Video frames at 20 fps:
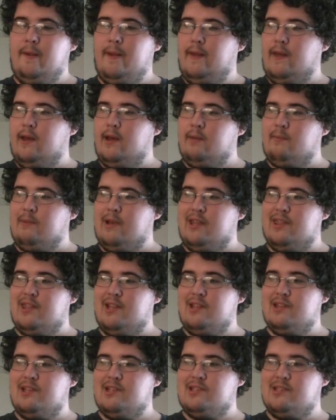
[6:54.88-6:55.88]
I
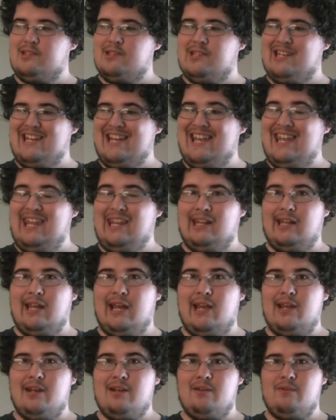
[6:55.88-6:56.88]
think this is an
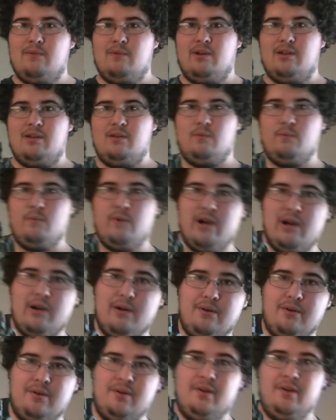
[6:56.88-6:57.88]
inline one
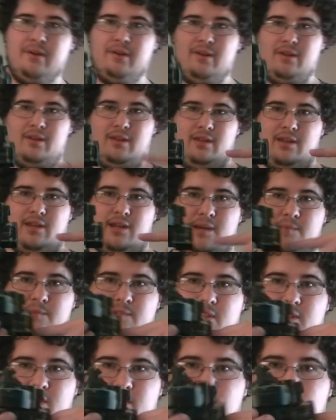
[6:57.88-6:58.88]
where it comes
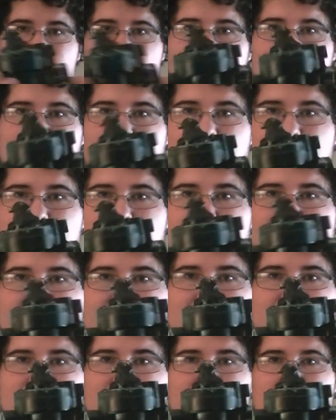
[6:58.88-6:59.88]
in this way and comes out
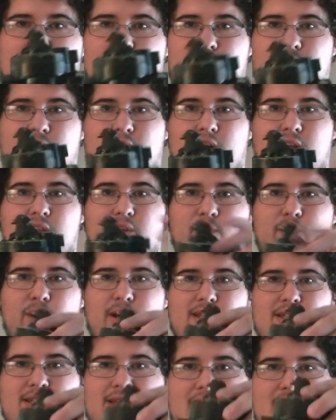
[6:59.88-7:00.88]
this way. There are other
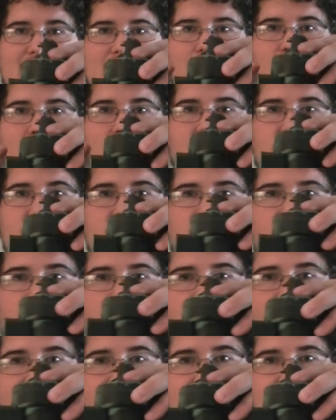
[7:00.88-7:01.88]
ones where it's
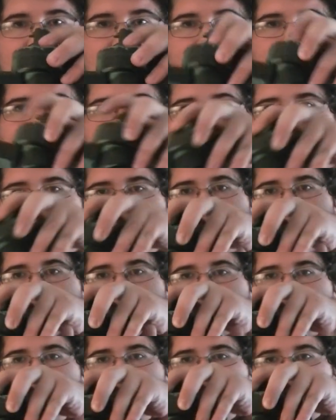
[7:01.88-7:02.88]
curved down here and
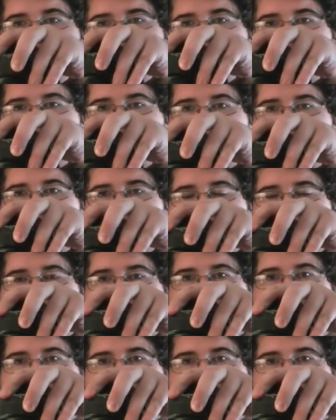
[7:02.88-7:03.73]
curved down here.